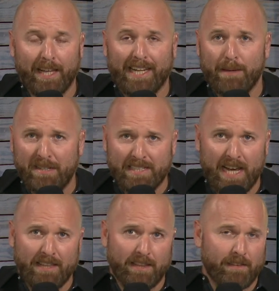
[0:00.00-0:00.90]
Like Amy
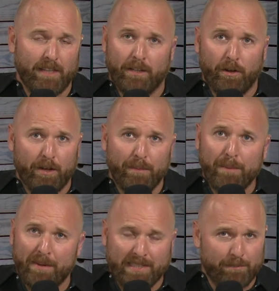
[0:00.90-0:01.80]
said, you know, there
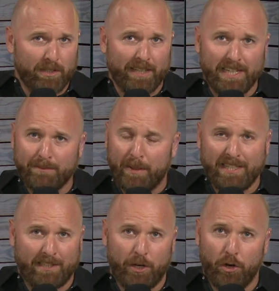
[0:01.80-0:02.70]
might be some delays
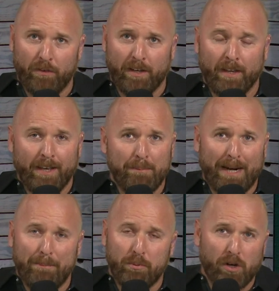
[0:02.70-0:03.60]
because of COVID,
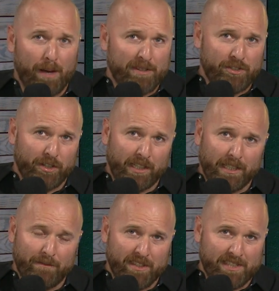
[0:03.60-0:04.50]
but I promise you're going to
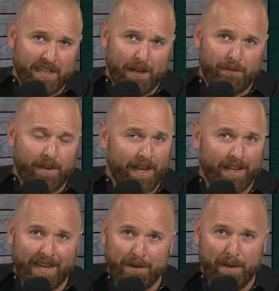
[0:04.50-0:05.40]
love this stuff.
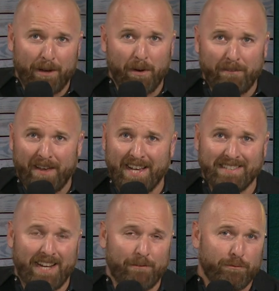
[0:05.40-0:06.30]
Again, my wife
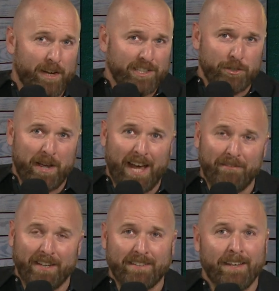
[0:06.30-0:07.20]
has it. I have friends who
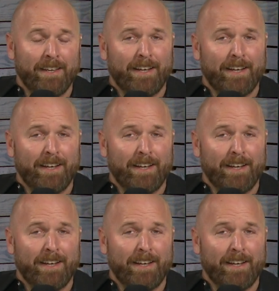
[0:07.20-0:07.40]
have it.